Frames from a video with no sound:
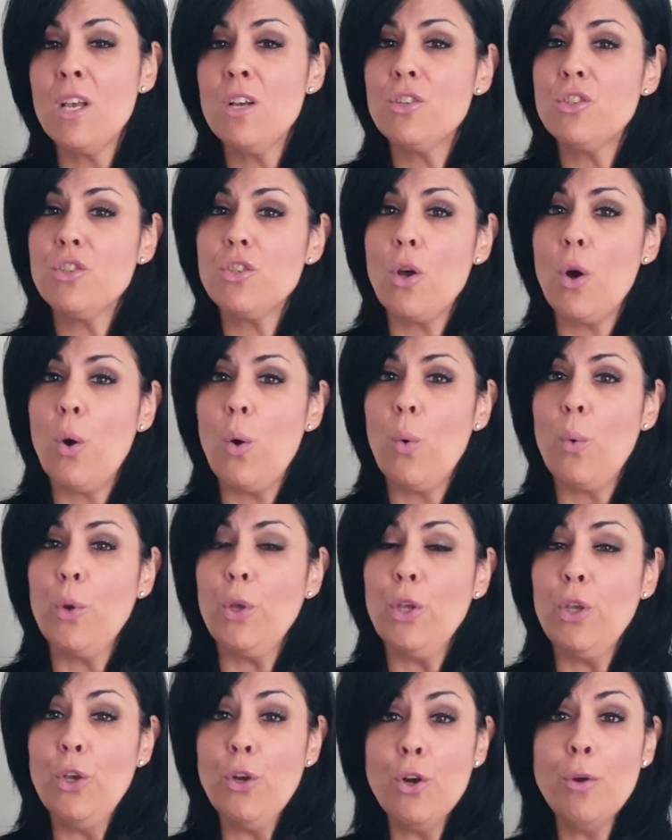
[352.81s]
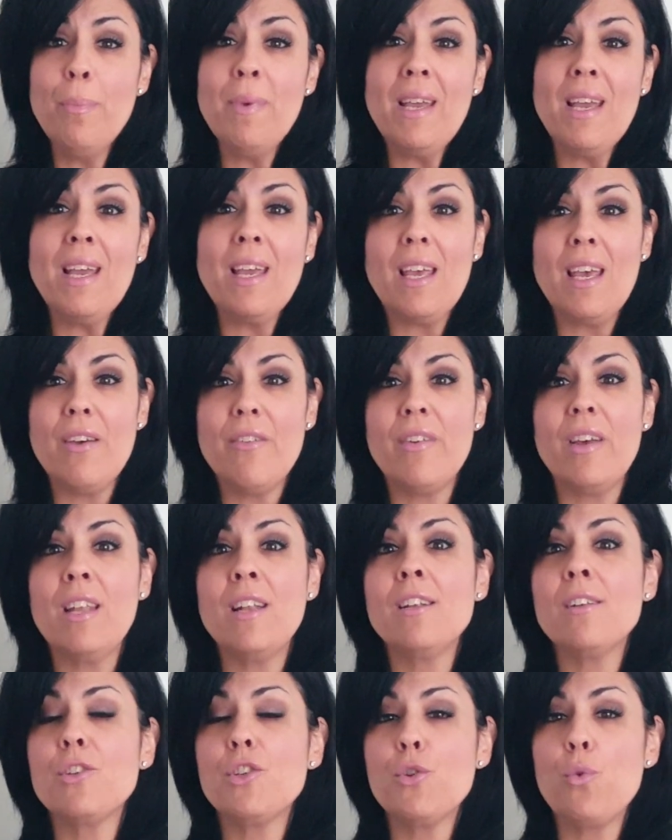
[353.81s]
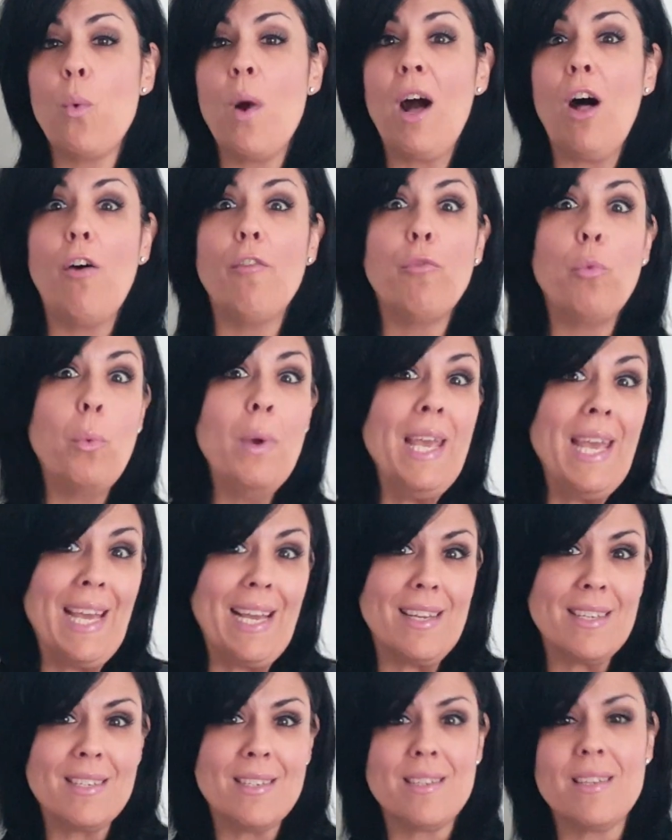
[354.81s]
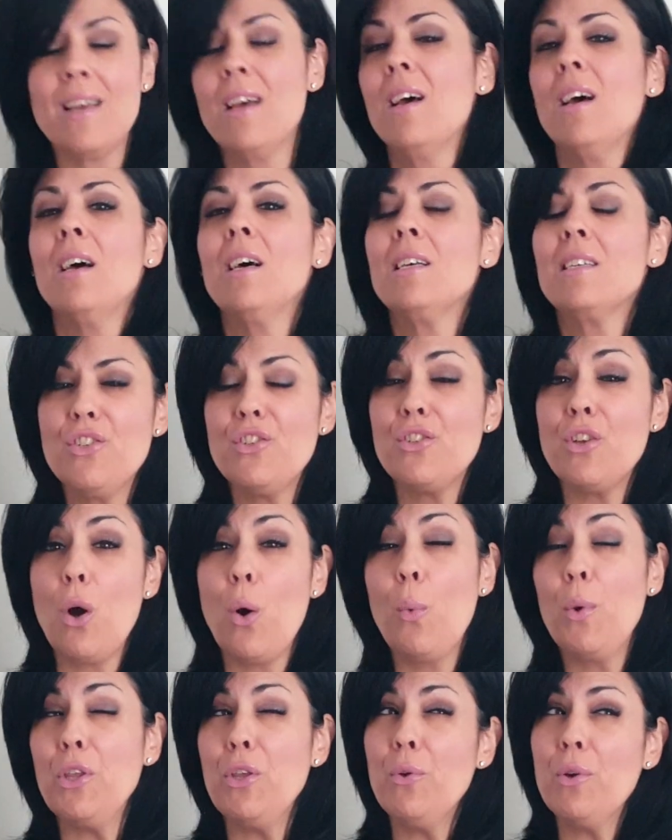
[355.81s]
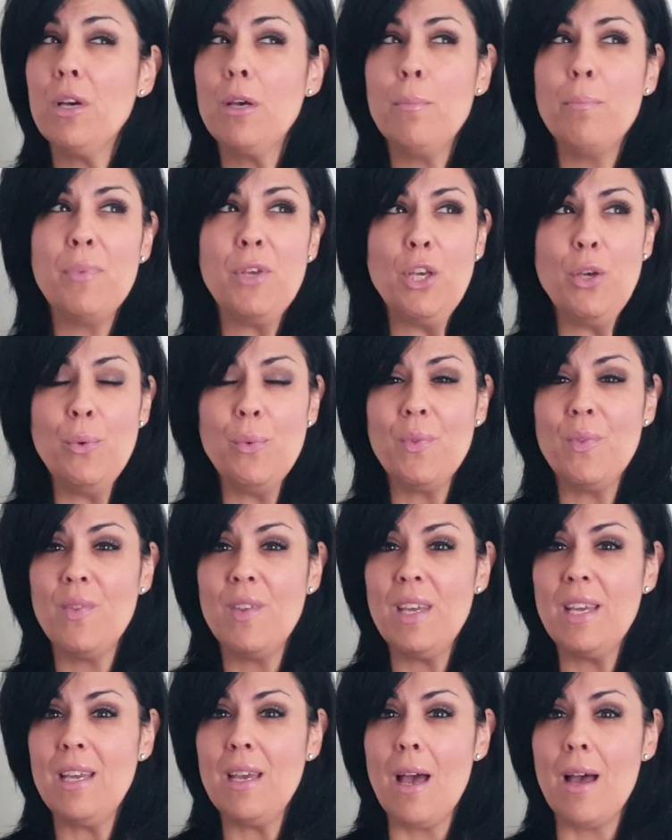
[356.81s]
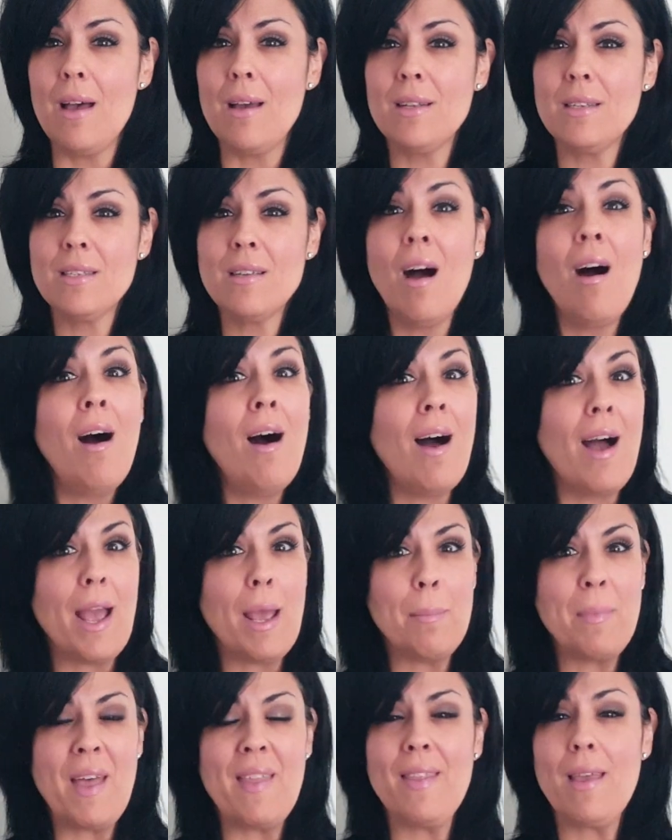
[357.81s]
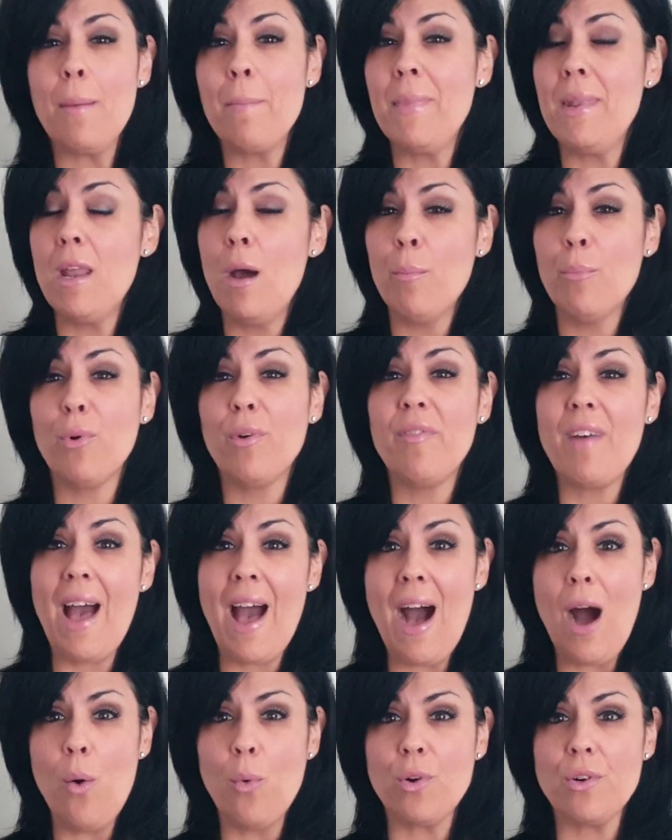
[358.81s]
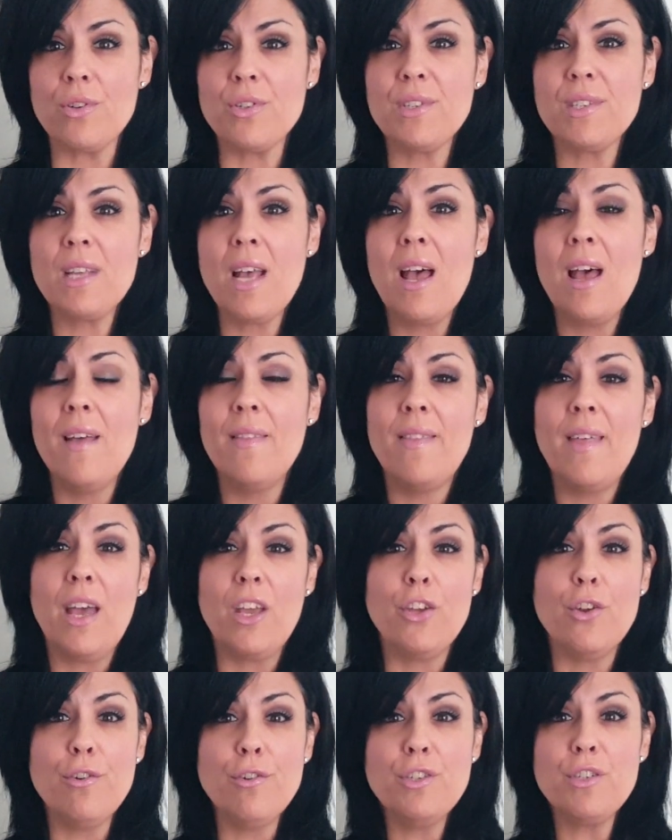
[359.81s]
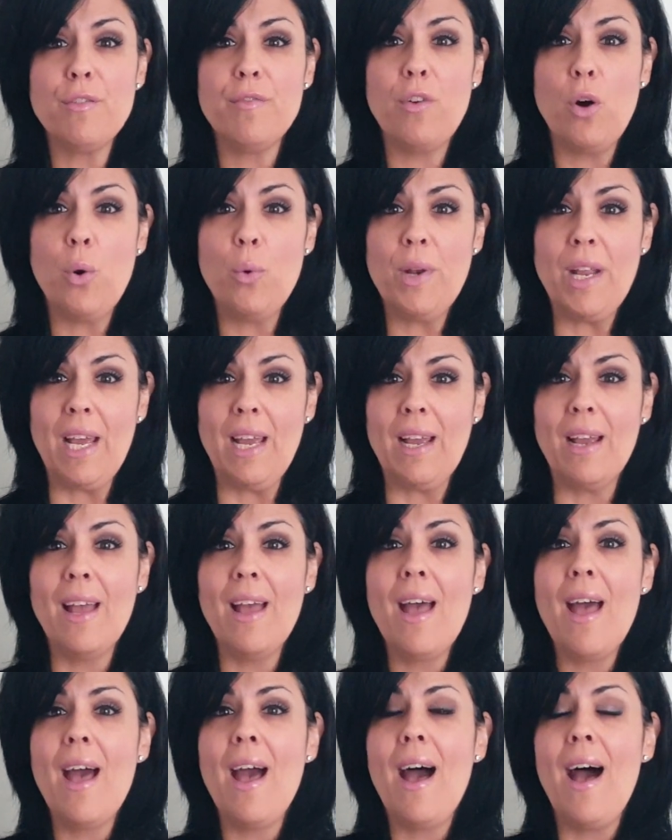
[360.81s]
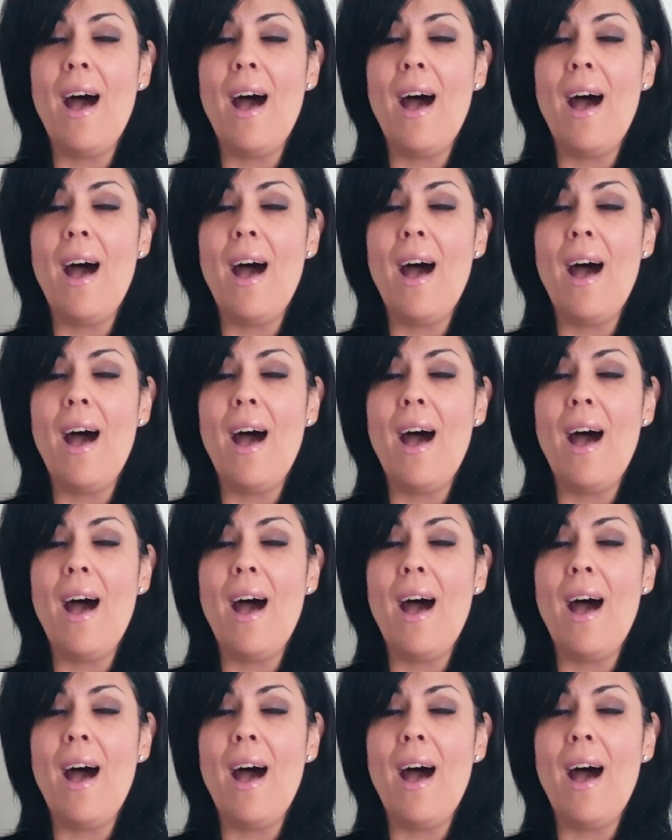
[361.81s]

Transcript: So you're being given 12 weeks. So when you compute the time and the number of hours that you're devoting